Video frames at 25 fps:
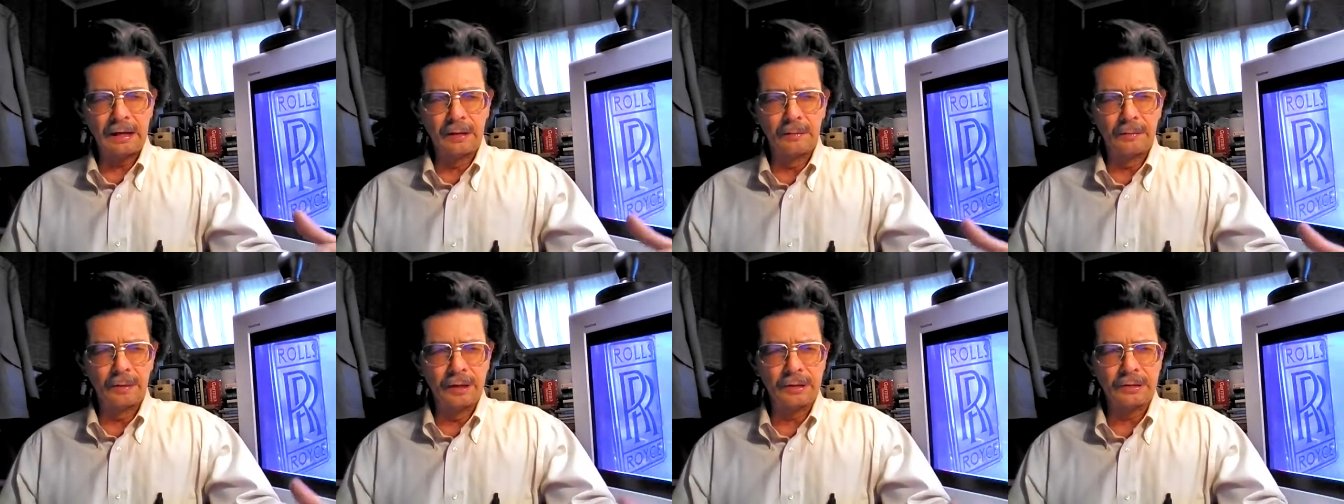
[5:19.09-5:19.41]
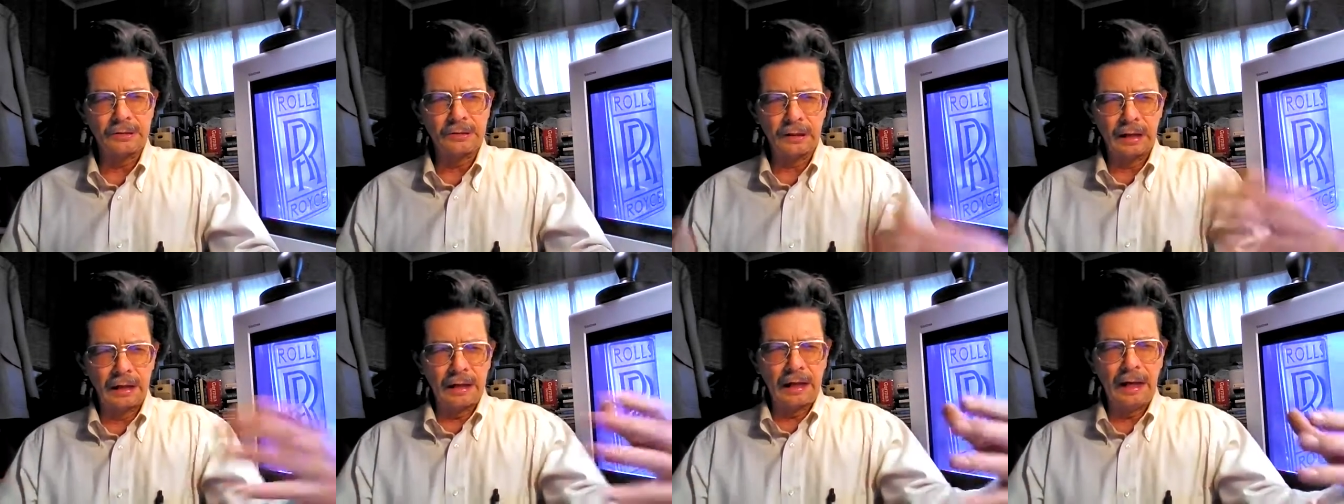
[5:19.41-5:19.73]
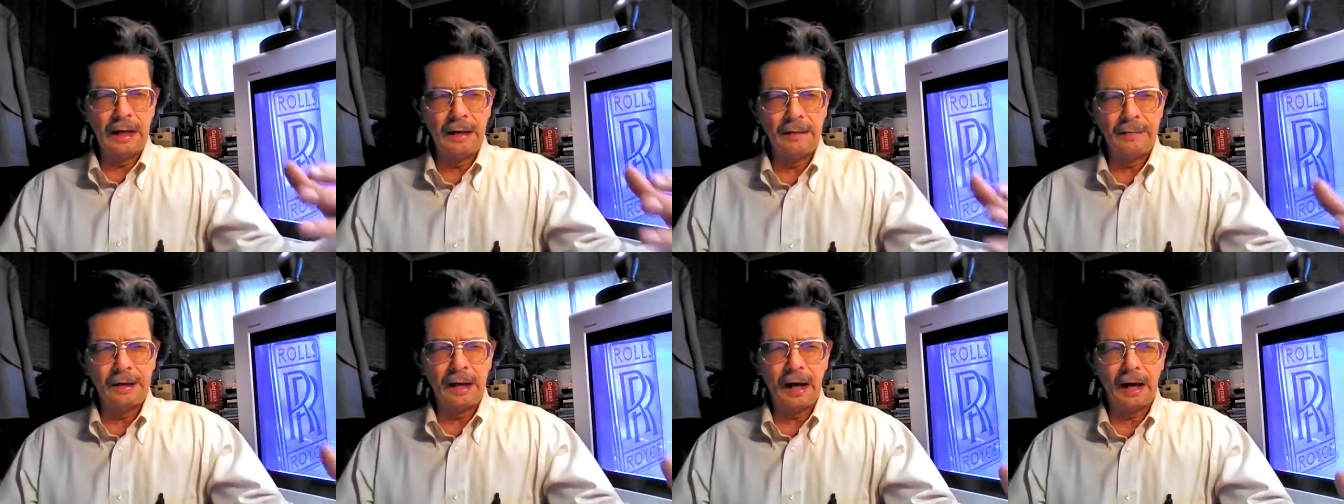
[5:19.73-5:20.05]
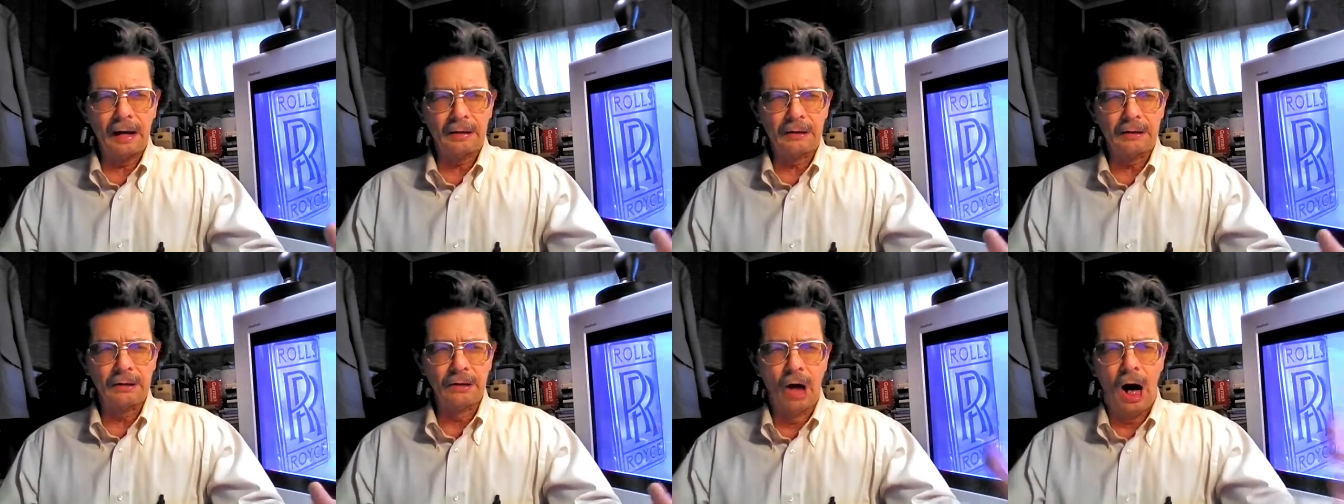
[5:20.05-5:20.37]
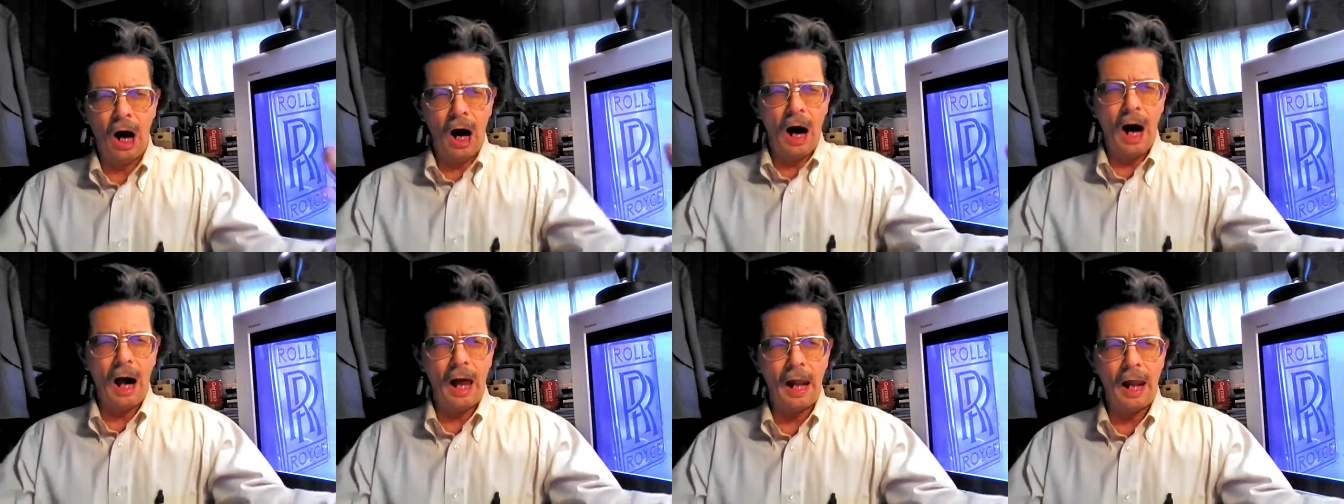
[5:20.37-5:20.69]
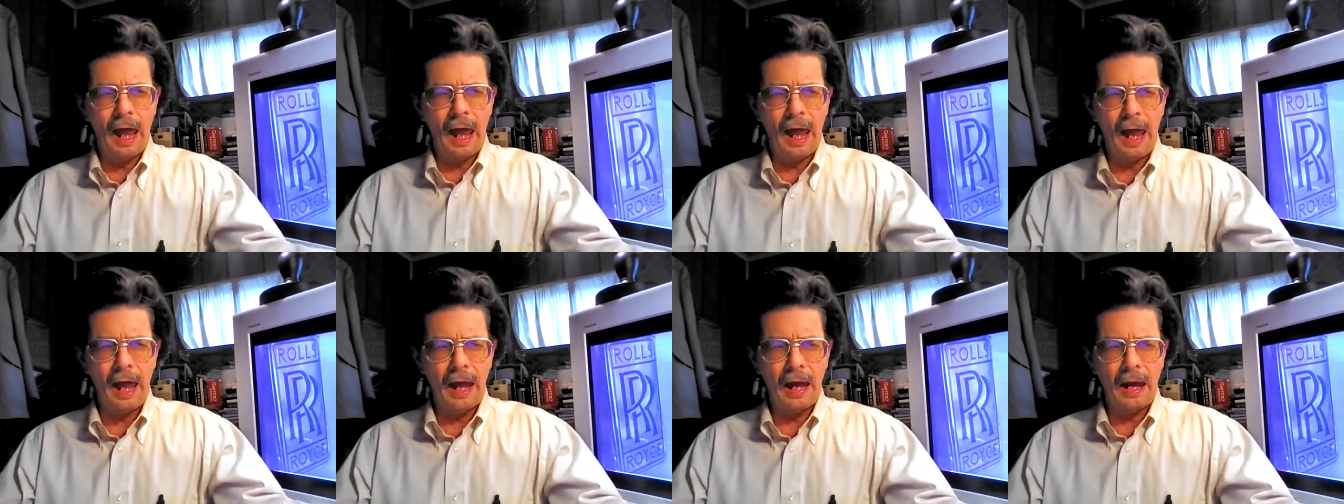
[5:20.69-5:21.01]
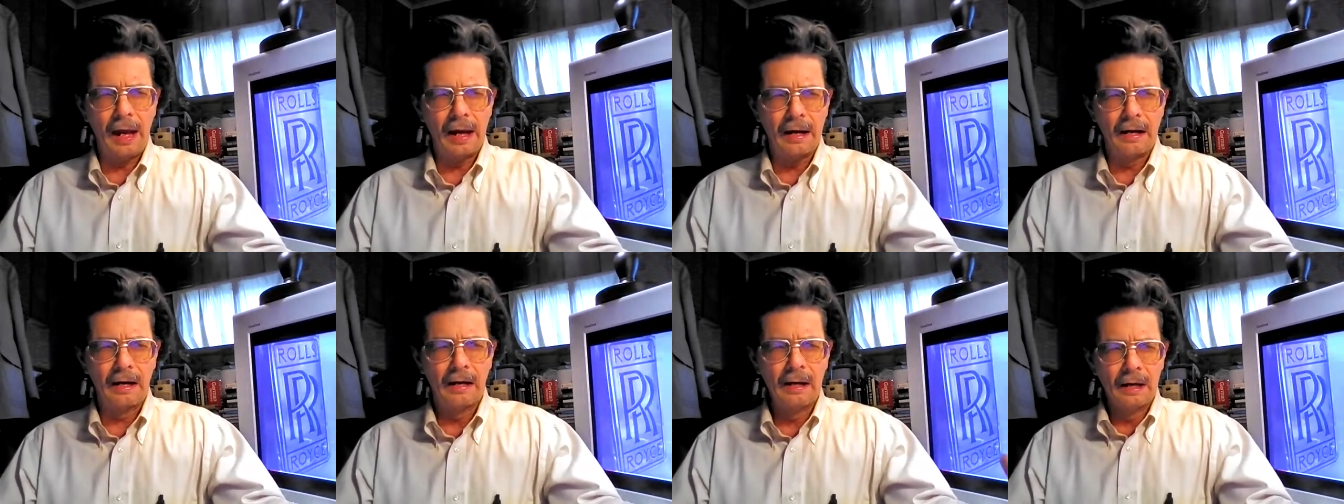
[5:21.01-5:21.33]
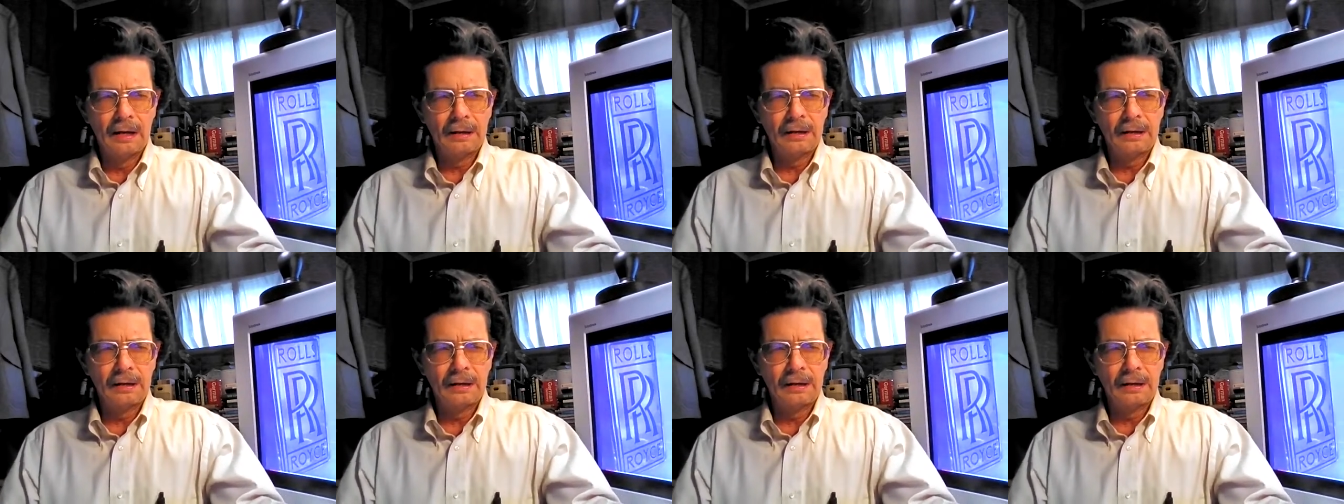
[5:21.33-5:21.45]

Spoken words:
to receive the anointing